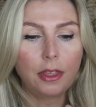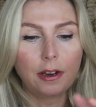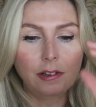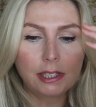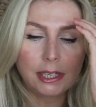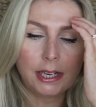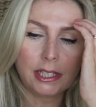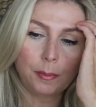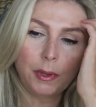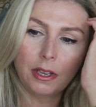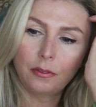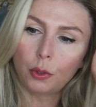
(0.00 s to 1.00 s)
There is an
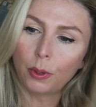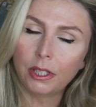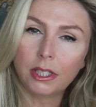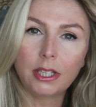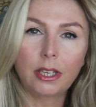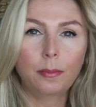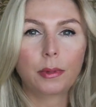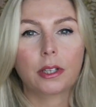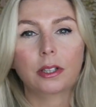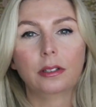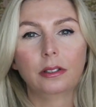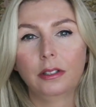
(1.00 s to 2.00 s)
SPF 20,
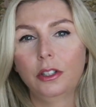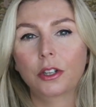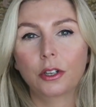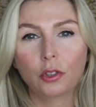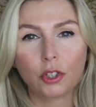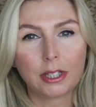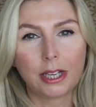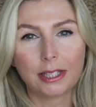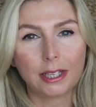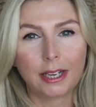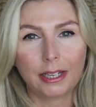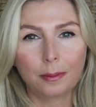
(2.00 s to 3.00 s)
but you know, just
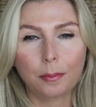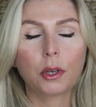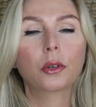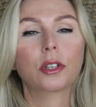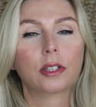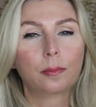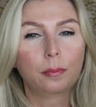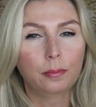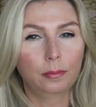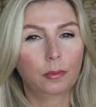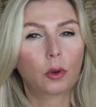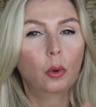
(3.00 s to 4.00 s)
that's an added bonus.
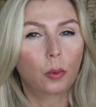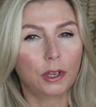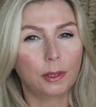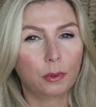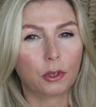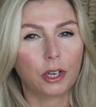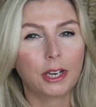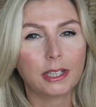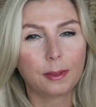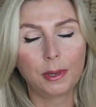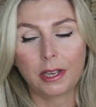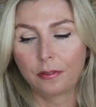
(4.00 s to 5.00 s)
Always put an
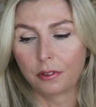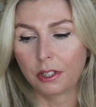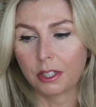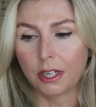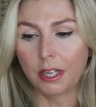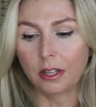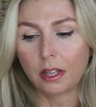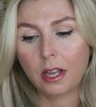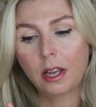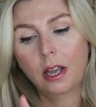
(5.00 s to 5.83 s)
SPF underneath.